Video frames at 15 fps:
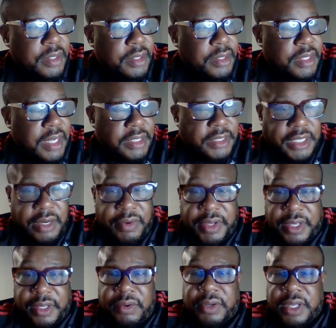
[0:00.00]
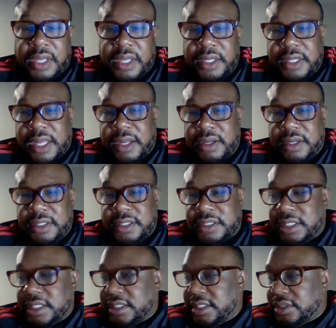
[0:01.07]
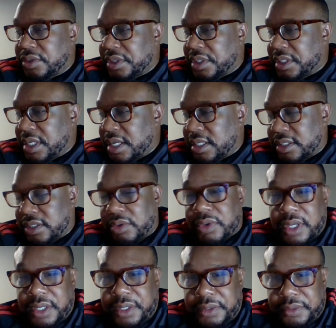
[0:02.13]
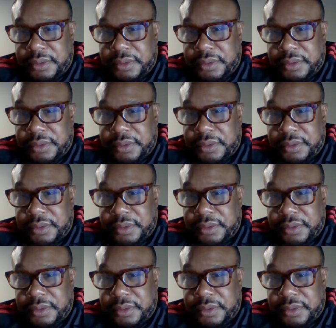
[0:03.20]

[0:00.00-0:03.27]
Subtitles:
Nigeria, okay, like 160, $200. Okay.